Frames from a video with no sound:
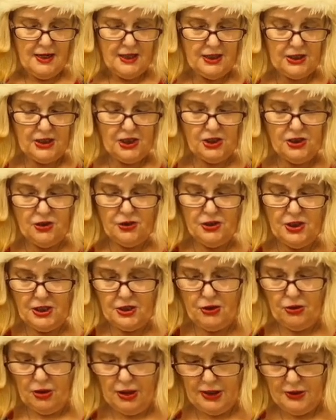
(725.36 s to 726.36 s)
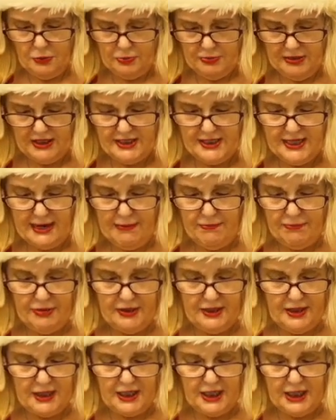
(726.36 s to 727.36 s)
it's just because it's got a little bit damp
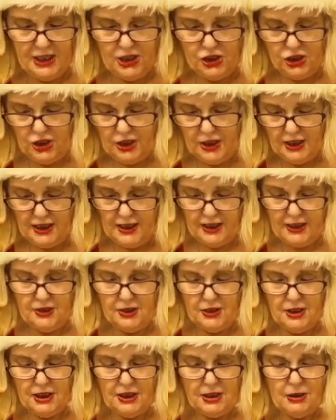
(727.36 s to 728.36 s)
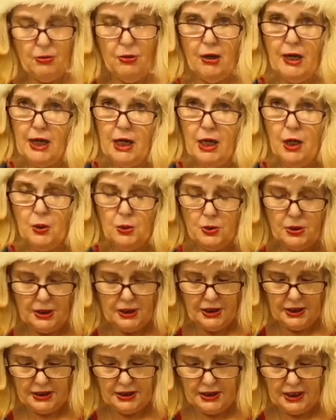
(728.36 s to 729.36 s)
in the kitchen here because it's quite cold
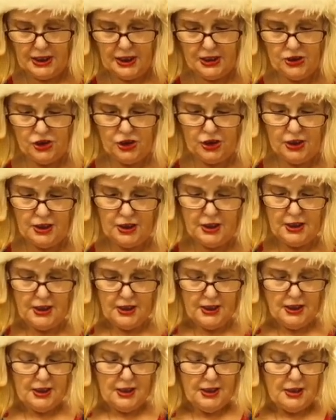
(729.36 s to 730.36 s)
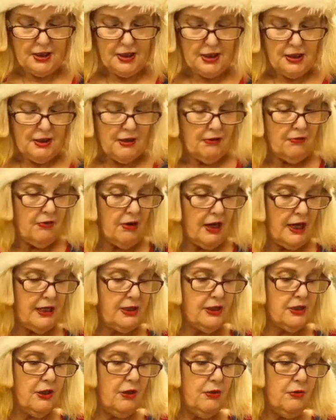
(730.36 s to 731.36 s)
in this kitchen. Right,
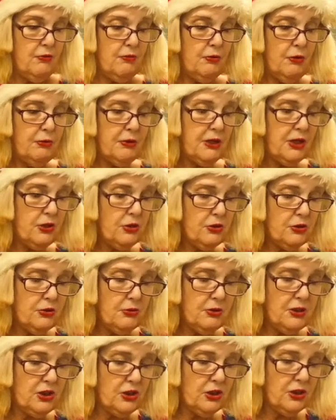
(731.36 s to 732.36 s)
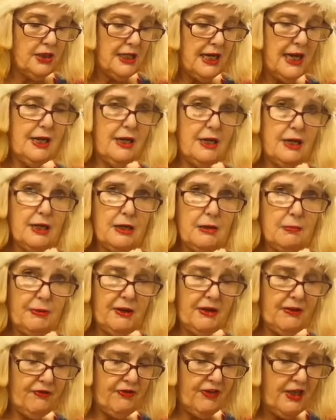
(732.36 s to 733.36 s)
so what we're going to do is just add a little
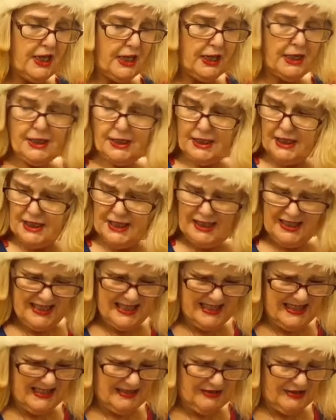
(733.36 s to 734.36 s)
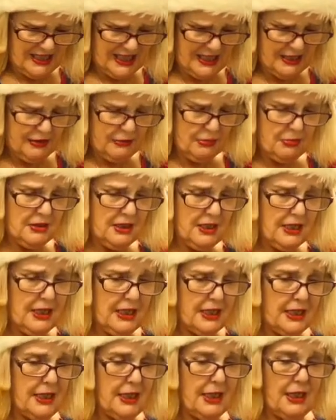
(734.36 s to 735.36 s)
bit of this. If I can open the
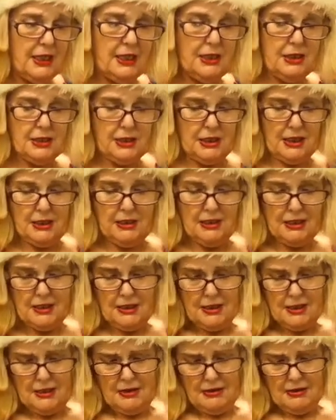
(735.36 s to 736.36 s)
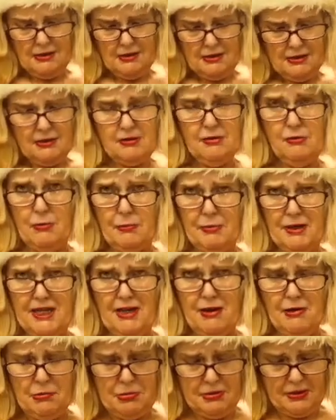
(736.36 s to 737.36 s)
lid, guys. It's not been
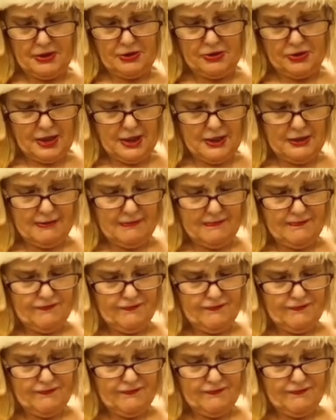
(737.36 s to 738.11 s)
opened yet.